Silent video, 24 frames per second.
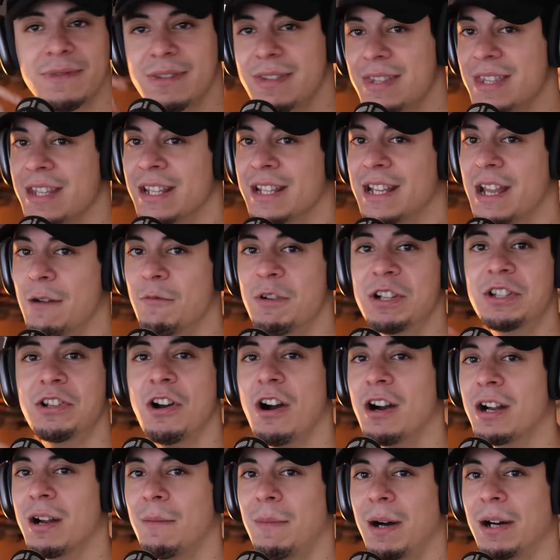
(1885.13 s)
Can we
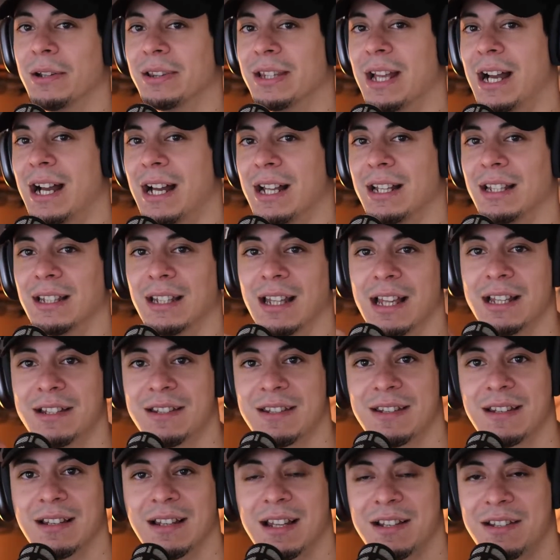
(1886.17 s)
talk about that?
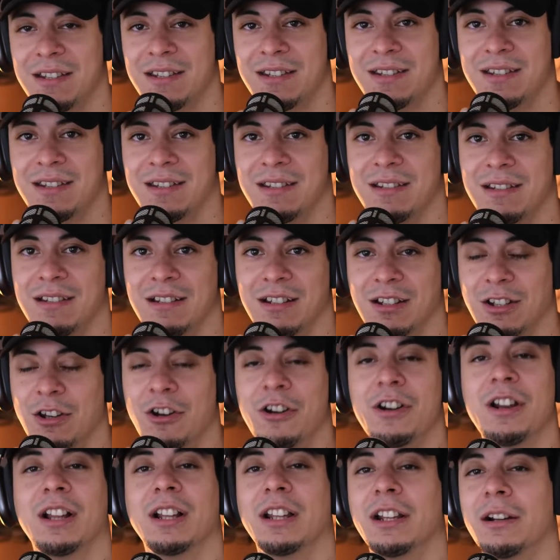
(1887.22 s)
Let's
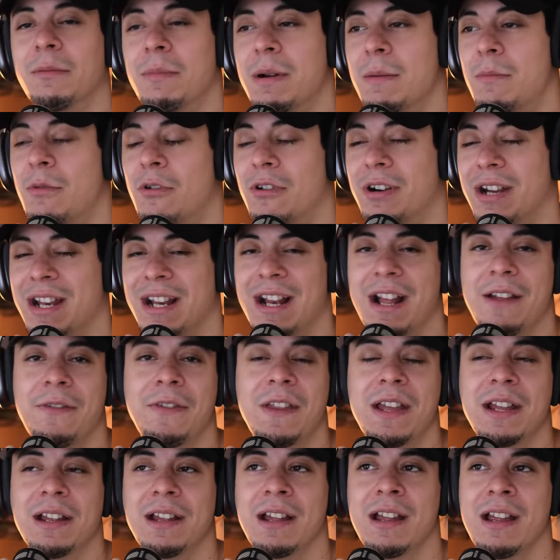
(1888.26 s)
learn a little bit more. And I
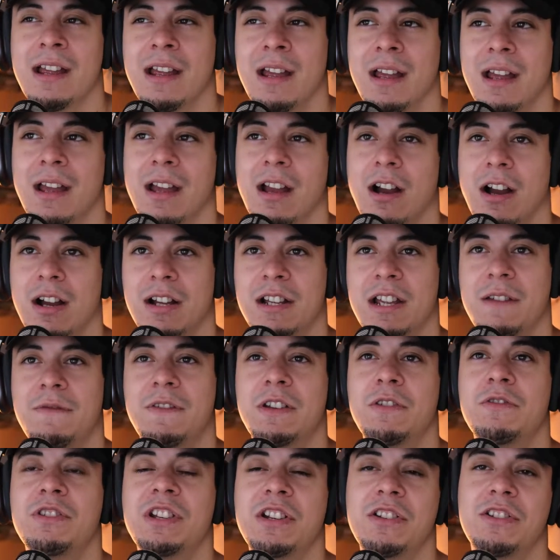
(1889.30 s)
think if
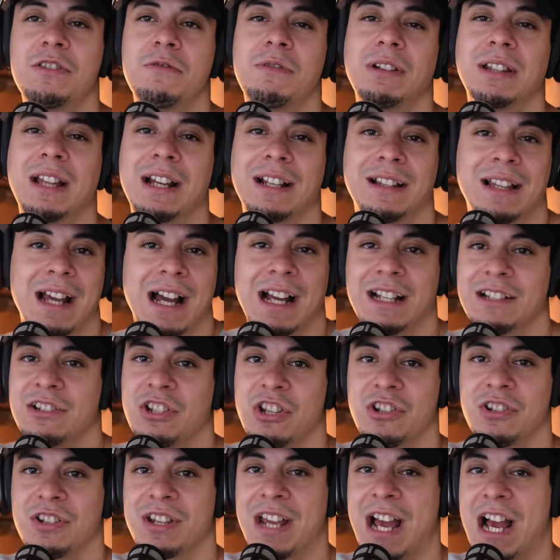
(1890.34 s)
you just do it like that,
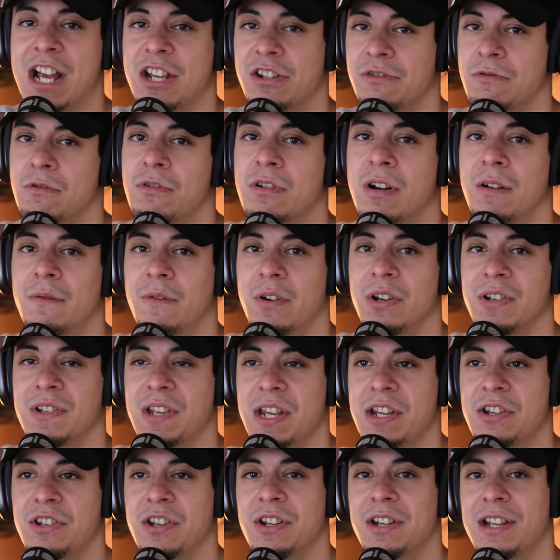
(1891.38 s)
just casual
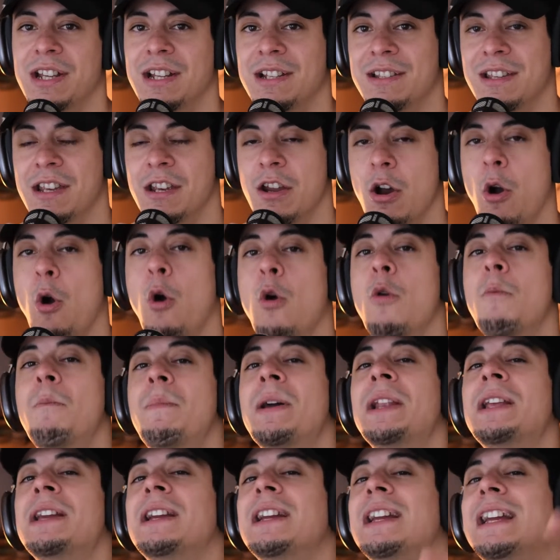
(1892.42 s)
conversation, it's an
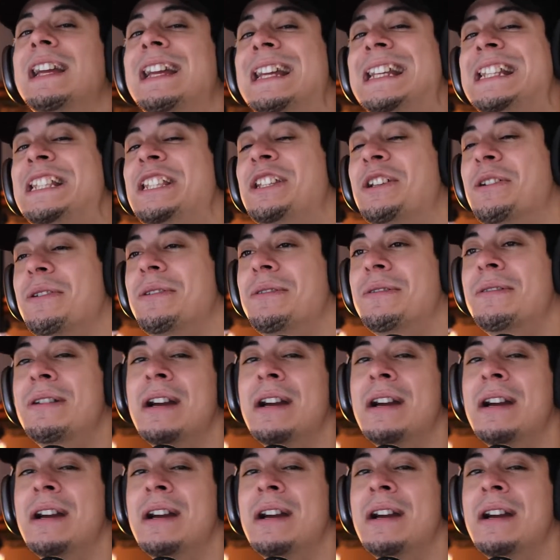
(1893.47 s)
opening into